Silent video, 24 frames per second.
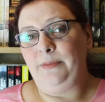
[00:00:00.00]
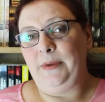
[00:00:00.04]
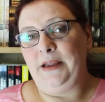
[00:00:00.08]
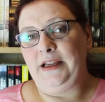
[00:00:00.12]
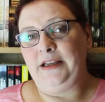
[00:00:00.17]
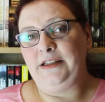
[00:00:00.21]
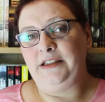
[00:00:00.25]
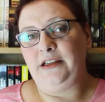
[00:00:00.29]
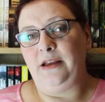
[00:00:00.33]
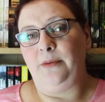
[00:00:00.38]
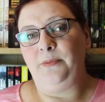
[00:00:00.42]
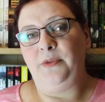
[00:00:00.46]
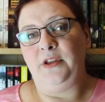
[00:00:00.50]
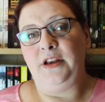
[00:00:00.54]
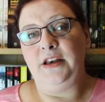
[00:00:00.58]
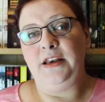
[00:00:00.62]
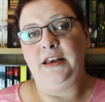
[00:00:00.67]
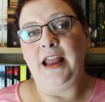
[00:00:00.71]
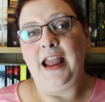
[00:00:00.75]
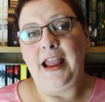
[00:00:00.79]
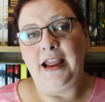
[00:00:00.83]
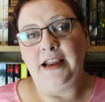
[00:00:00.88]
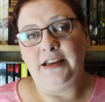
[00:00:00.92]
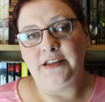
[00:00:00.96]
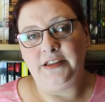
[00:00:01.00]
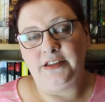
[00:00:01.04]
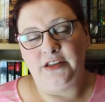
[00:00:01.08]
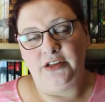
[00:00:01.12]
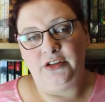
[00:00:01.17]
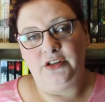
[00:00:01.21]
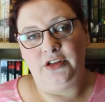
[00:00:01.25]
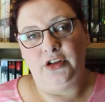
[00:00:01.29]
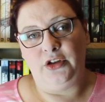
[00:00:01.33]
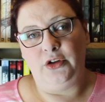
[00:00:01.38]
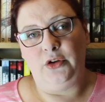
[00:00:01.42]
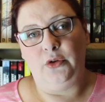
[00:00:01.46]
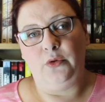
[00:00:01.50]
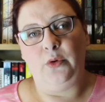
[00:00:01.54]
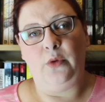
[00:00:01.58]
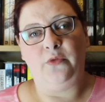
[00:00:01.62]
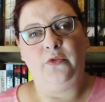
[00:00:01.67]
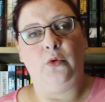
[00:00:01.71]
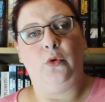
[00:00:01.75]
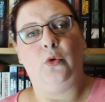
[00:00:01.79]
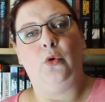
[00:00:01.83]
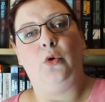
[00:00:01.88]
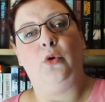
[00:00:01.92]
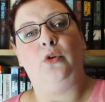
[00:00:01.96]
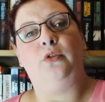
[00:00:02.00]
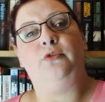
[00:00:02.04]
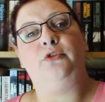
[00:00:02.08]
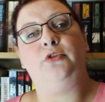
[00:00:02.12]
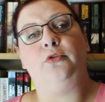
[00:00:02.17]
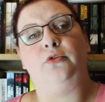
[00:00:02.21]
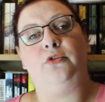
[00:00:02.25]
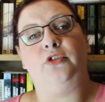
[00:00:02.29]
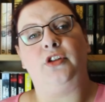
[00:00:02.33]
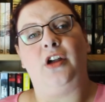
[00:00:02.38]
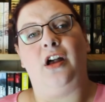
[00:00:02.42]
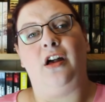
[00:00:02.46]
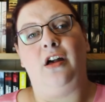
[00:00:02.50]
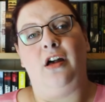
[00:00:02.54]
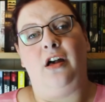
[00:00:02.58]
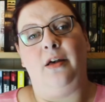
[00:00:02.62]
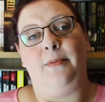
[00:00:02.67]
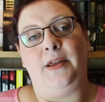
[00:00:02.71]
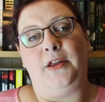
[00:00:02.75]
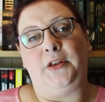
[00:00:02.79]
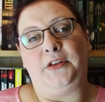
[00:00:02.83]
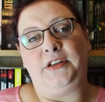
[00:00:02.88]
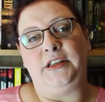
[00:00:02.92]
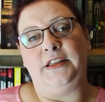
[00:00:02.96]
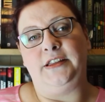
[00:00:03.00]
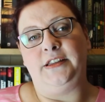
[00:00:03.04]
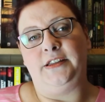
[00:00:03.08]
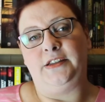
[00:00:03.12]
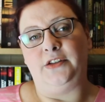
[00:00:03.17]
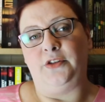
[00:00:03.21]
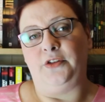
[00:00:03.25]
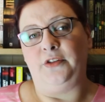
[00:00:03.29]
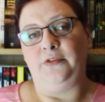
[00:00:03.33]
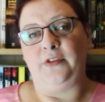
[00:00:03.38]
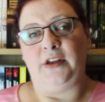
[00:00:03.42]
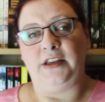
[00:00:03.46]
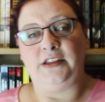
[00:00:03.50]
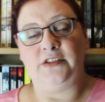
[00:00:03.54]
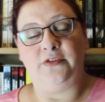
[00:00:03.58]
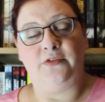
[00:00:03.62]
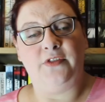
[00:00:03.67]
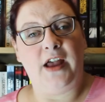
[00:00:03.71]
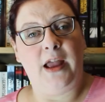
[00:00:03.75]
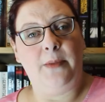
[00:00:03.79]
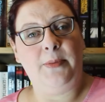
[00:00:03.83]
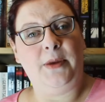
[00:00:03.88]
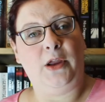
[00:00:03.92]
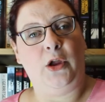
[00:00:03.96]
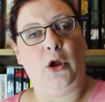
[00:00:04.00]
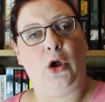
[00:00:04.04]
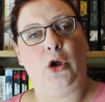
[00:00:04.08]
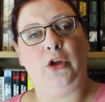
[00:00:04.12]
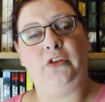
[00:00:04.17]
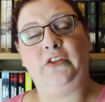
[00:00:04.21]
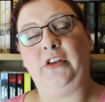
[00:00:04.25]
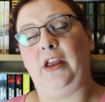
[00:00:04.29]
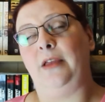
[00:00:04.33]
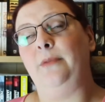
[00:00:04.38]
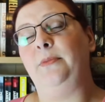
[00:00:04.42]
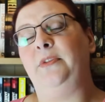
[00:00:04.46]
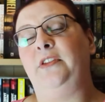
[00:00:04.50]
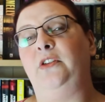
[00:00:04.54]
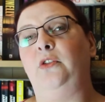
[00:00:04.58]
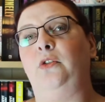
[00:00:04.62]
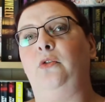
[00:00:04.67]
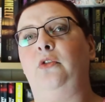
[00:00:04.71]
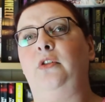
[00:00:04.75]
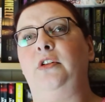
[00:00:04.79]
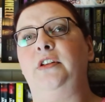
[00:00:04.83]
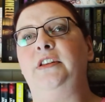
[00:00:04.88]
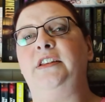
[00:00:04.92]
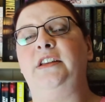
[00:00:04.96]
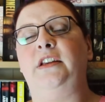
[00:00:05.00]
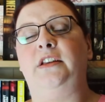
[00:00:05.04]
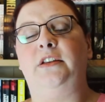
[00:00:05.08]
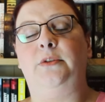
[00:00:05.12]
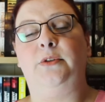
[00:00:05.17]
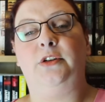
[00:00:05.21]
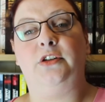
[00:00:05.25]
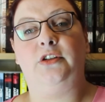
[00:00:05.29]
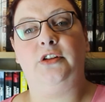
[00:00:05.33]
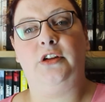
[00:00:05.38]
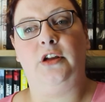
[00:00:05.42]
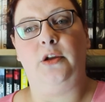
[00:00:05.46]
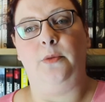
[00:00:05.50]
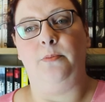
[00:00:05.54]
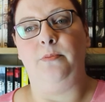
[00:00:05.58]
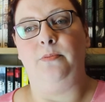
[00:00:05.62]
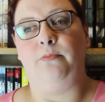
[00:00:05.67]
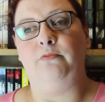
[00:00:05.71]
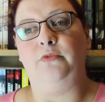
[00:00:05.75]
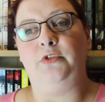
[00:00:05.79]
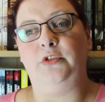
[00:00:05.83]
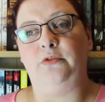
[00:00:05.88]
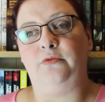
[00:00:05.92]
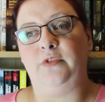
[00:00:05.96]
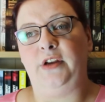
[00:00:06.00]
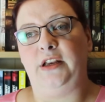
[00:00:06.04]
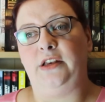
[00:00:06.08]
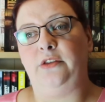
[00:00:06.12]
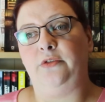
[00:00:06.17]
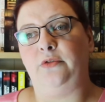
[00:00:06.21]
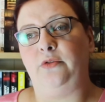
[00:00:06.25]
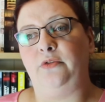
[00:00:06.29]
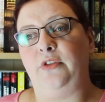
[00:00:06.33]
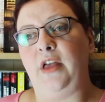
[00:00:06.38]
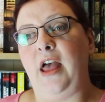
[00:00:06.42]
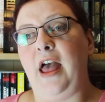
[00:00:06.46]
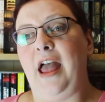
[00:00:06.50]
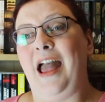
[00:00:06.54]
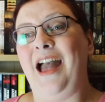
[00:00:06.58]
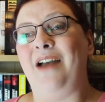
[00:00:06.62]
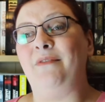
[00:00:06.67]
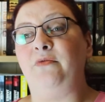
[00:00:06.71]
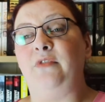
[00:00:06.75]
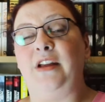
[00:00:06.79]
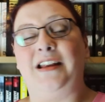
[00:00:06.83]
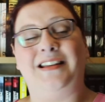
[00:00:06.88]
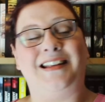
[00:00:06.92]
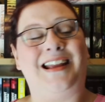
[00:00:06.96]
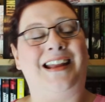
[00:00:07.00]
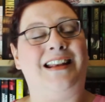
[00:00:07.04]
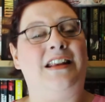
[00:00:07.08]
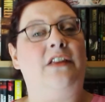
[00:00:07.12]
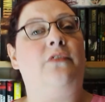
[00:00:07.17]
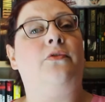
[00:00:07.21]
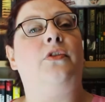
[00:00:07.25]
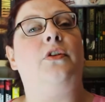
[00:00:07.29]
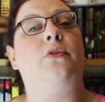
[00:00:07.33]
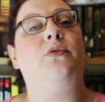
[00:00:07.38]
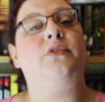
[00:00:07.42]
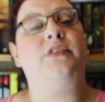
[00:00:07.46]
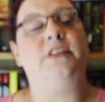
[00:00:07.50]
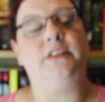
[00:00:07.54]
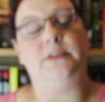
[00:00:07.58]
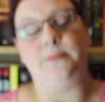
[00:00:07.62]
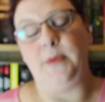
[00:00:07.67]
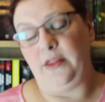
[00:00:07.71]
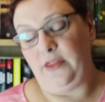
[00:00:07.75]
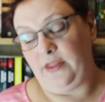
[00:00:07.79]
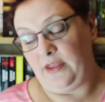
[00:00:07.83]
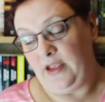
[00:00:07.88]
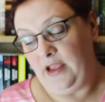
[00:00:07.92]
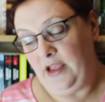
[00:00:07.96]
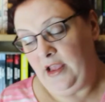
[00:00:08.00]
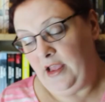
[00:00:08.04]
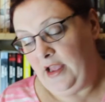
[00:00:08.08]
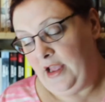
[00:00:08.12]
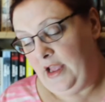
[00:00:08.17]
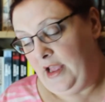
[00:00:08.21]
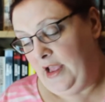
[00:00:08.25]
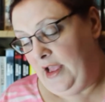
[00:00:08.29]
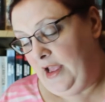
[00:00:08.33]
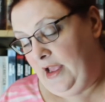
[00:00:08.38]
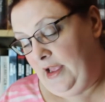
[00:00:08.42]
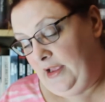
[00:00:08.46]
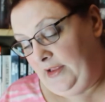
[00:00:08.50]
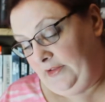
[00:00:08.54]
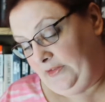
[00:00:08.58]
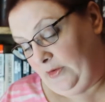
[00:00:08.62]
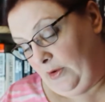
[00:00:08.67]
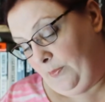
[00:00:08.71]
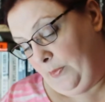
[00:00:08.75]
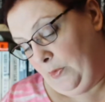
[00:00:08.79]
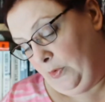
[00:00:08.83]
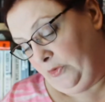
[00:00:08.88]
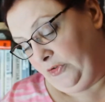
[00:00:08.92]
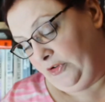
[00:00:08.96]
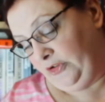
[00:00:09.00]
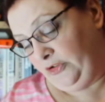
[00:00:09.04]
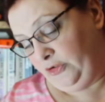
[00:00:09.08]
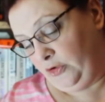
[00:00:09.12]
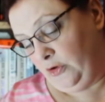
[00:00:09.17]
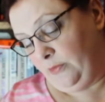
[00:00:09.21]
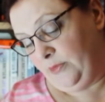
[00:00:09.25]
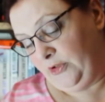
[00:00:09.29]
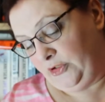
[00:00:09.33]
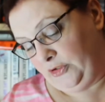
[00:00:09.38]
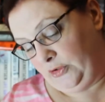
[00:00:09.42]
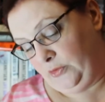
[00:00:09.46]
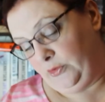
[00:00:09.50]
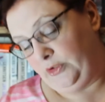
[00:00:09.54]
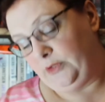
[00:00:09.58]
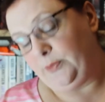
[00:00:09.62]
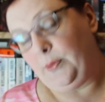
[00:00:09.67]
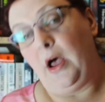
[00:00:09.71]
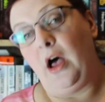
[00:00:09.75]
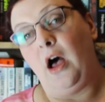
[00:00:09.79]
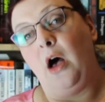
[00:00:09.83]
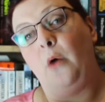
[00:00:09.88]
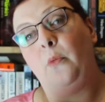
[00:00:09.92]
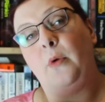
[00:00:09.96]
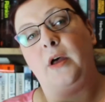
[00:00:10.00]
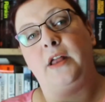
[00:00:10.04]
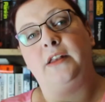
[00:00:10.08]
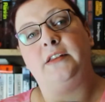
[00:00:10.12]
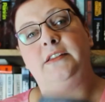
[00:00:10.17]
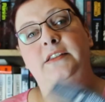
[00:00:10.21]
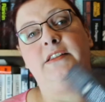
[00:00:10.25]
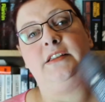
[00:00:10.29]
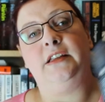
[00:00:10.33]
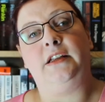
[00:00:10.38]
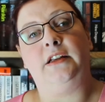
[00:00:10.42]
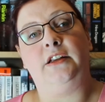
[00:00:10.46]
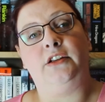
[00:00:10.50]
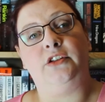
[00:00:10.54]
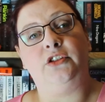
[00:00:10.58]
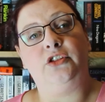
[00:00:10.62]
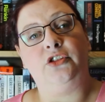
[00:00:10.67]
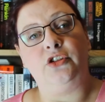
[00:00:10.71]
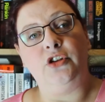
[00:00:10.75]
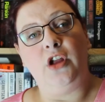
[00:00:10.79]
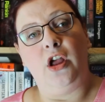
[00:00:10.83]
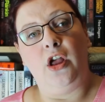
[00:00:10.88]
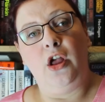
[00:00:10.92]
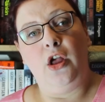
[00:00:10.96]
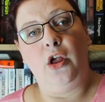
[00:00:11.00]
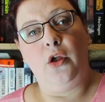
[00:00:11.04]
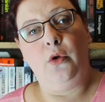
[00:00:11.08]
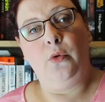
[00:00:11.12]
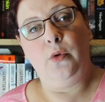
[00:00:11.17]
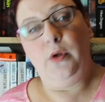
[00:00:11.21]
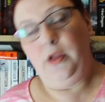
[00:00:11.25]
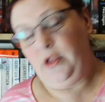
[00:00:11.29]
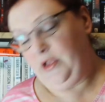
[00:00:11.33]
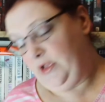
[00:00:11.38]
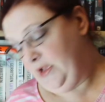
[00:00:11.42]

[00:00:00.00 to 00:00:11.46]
picked up the next two for George R.R. Martin's The Song of Ice and Fire because I'm still continuing to read through that. I haven't read any of those this month. So I bought A Storm of Swords Part 1 Steel and Snow